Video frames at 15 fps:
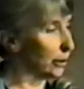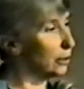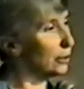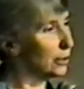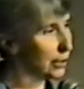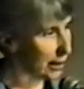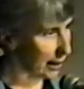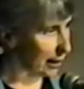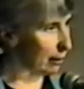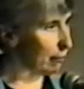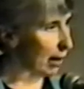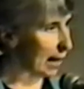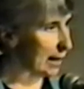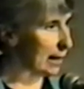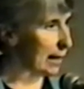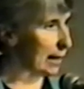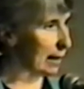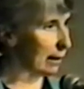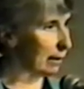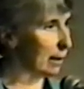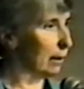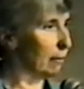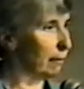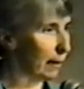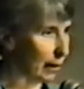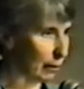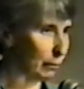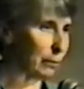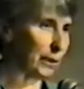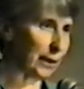You're seeing it right now,
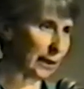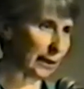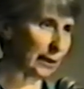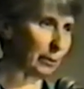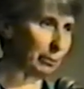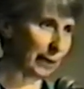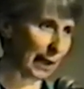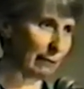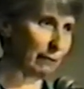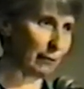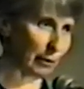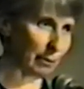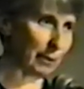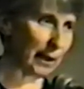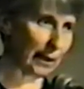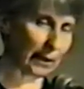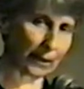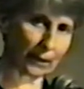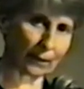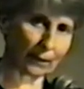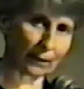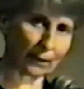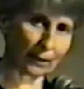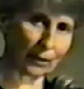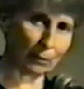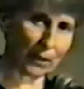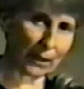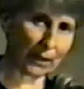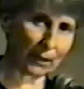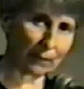fought within the platform-making
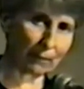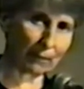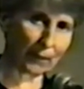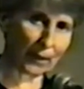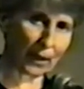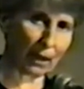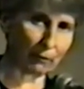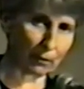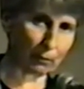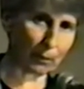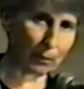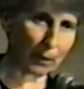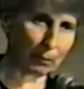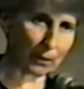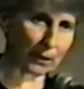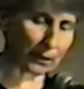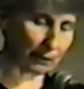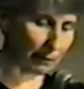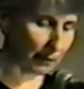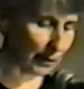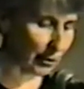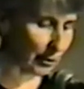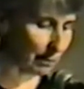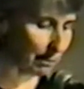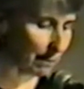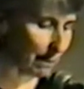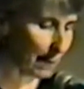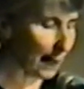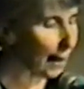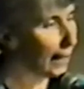committee of the Republican convention.
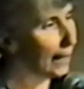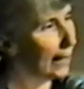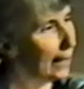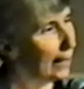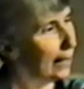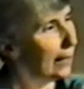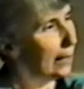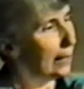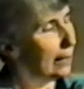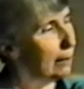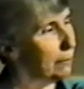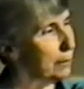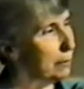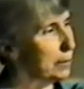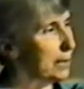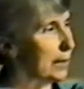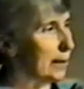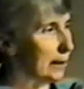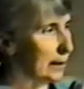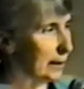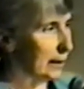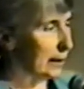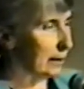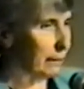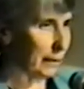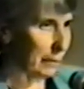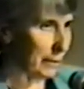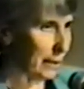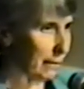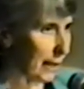If you would take a look at
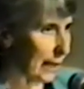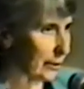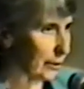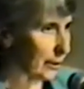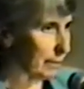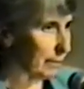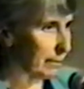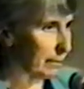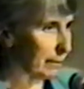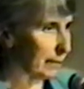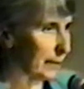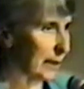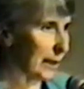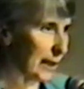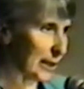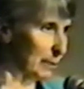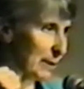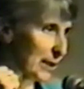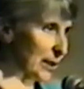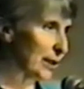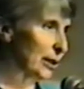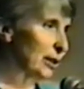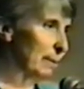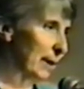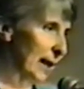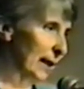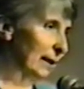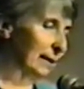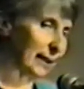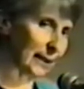affirmative action, it has been
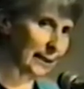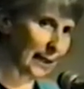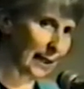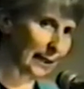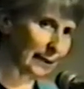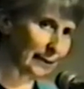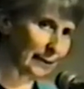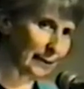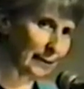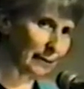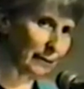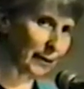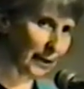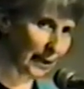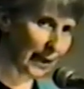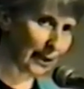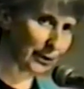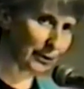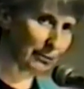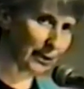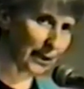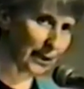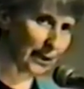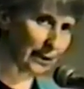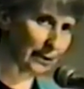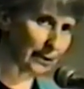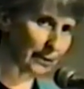systematically attacked for the last 20 years.